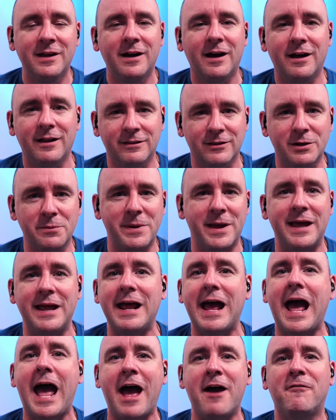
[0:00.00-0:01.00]
a little bit
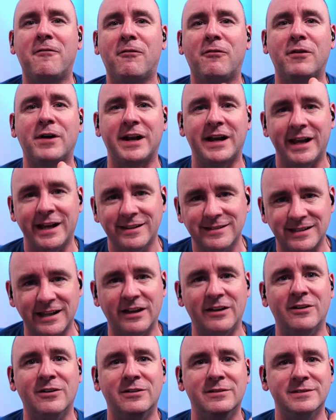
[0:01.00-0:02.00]
every
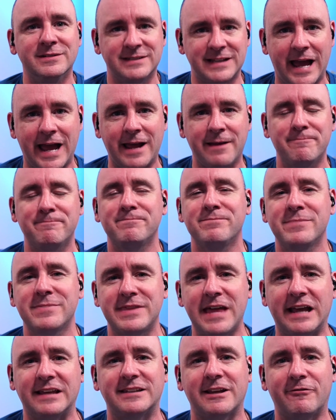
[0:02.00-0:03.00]
single day.
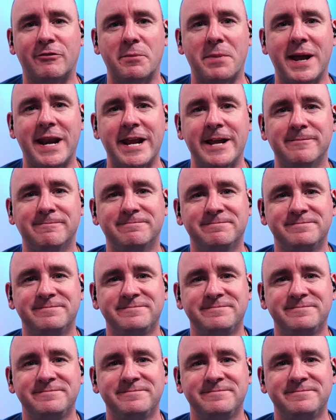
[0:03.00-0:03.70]
Thanks, everybody.